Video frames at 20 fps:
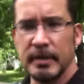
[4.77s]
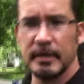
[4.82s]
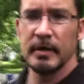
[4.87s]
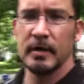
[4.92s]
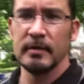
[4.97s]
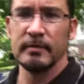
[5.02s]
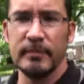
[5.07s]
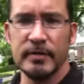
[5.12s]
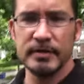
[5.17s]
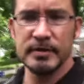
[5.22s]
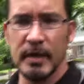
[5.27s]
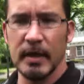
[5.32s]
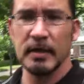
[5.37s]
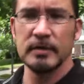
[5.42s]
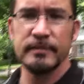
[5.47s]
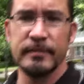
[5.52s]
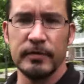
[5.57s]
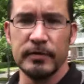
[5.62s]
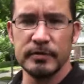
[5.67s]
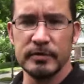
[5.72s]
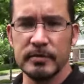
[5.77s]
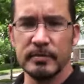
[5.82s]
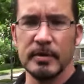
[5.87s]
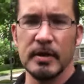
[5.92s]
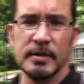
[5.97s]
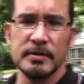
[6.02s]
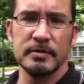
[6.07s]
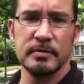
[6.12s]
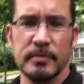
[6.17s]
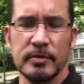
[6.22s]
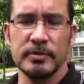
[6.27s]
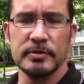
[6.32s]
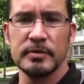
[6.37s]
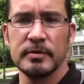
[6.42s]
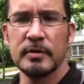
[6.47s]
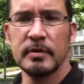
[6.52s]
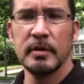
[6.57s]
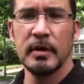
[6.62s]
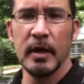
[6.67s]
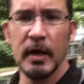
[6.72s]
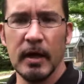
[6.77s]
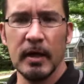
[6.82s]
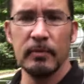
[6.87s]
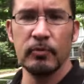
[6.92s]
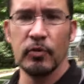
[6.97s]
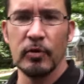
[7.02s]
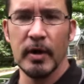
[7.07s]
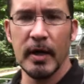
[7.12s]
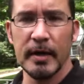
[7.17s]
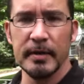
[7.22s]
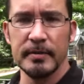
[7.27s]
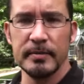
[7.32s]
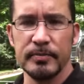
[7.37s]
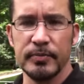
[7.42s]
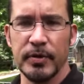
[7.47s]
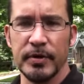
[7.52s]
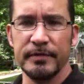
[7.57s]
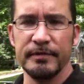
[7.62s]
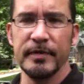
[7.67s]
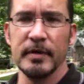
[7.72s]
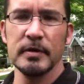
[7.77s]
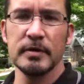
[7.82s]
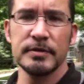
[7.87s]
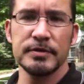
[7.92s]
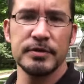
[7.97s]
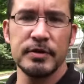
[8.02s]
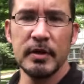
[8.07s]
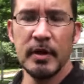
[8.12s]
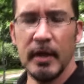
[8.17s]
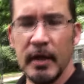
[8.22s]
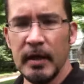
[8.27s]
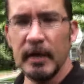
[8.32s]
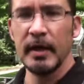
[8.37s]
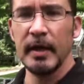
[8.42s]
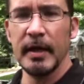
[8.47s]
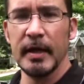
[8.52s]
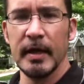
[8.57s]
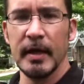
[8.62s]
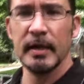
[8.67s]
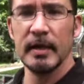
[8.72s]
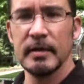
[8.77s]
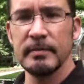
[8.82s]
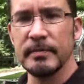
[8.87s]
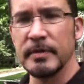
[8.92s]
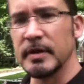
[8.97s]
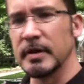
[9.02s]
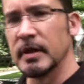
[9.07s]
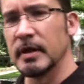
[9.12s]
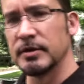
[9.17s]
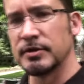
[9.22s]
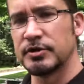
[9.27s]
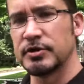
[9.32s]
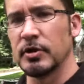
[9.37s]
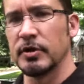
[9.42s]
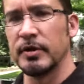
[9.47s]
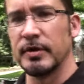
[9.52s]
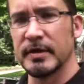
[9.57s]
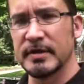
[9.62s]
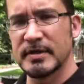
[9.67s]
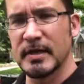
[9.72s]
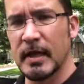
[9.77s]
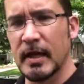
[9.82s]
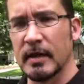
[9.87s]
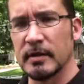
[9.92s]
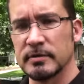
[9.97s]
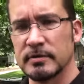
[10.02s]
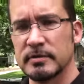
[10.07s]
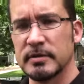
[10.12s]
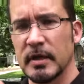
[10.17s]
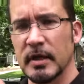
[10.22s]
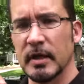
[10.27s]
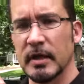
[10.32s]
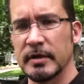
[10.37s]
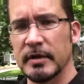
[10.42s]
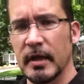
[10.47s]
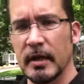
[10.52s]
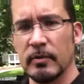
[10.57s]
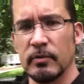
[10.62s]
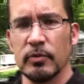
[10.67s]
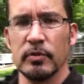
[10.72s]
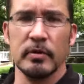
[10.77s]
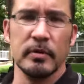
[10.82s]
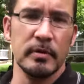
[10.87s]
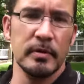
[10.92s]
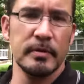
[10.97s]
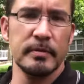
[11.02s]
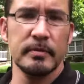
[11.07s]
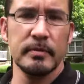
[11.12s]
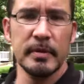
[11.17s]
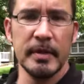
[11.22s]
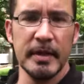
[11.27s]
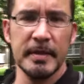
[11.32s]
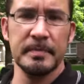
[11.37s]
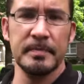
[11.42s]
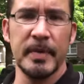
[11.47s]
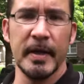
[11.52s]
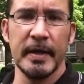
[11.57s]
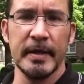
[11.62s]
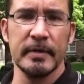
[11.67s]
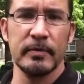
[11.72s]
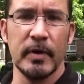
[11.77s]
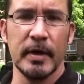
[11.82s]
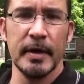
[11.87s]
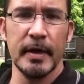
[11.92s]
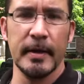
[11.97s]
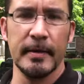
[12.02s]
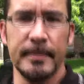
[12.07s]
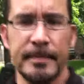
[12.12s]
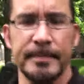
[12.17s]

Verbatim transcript: taking care of this house for some customers. Um, we're out in Prairie Village and uh, let me uh, show you this house uh, that we're getting painted right